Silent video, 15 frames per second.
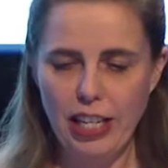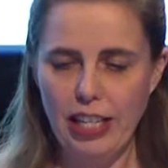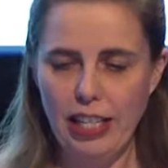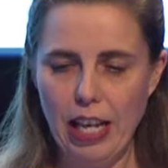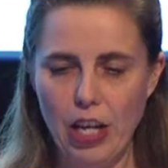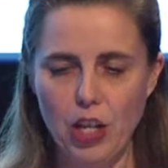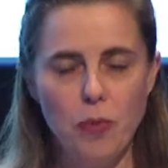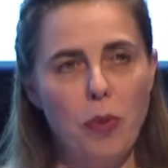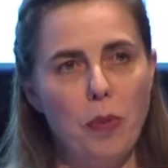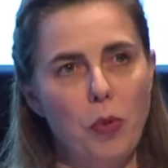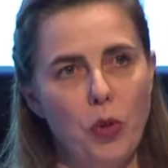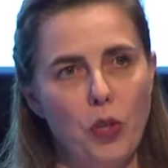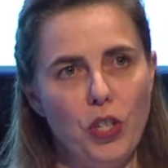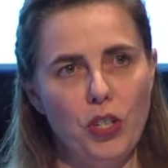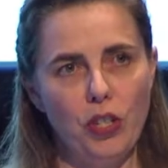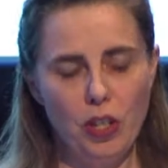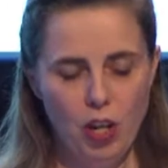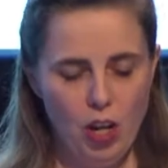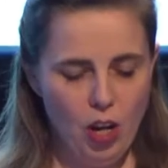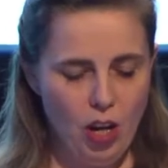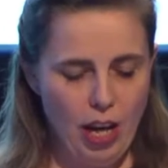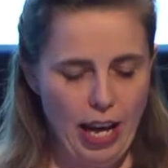and a larger proportion
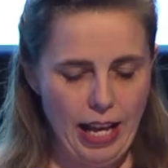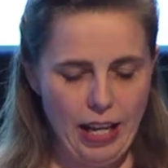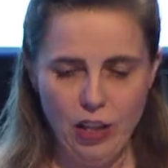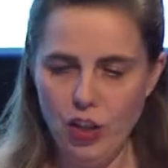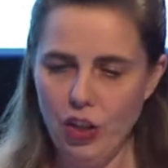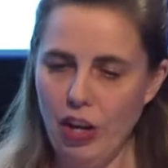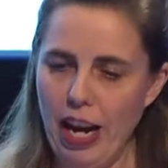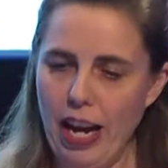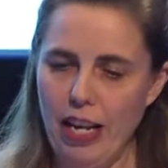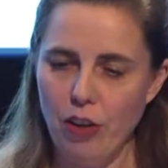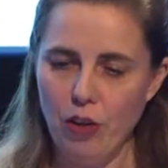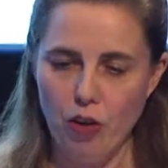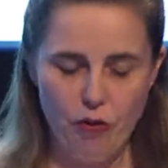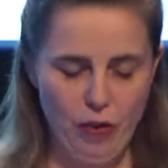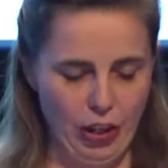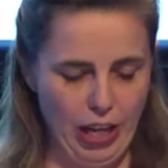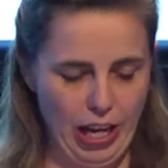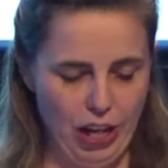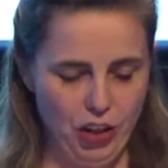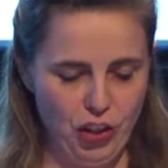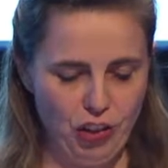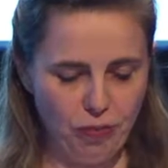had a trade or
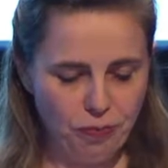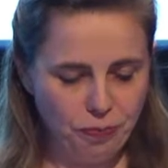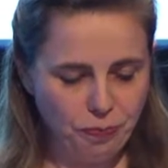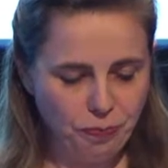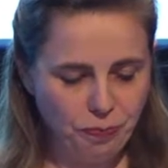vocation.